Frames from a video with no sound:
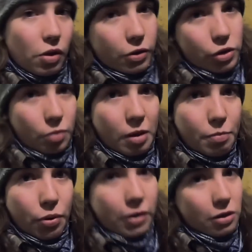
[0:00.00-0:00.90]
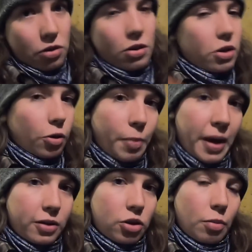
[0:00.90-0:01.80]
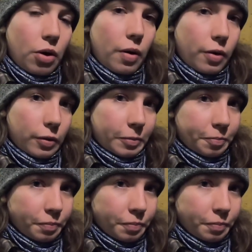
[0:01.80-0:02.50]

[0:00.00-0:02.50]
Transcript: also be put into the doe pen tomorrow